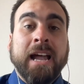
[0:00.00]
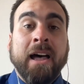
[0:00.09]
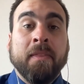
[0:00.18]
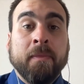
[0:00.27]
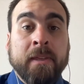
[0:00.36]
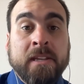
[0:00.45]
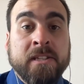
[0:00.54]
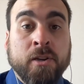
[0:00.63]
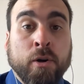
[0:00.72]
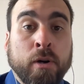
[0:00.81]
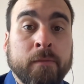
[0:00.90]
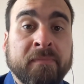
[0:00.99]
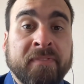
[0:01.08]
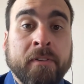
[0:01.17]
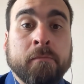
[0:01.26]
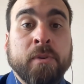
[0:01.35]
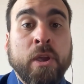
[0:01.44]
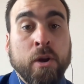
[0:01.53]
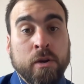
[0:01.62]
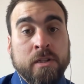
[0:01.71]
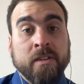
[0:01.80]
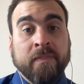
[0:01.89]
and these come from
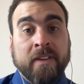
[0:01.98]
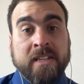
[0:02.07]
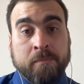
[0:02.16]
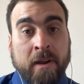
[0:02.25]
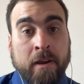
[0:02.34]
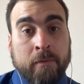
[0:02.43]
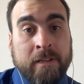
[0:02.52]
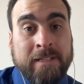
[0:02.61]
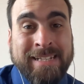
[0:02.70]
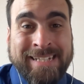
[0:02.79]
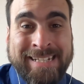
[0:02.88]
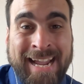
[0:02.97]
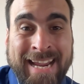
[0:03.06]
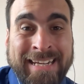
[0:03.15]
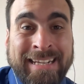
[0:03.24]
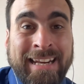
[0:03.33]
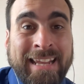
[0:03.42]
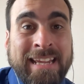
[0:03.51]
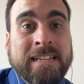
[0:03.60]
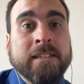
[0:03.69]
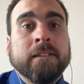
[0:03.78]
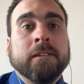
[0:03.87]
years of experience signing
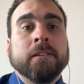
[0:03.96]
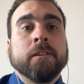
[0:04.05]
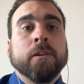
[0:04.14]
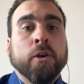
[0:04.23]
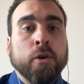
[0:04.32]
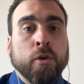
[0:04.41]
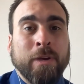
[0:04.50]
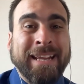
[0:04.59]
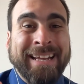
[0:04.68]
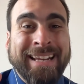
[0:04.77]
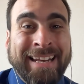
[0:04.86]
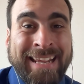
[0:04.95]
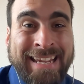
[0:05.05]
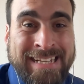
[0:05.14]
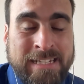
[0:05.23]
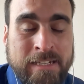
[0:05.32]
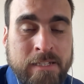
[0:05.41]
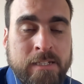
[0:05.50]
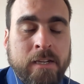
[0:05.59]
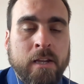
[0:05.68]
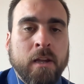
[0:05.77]
lease and looking at leases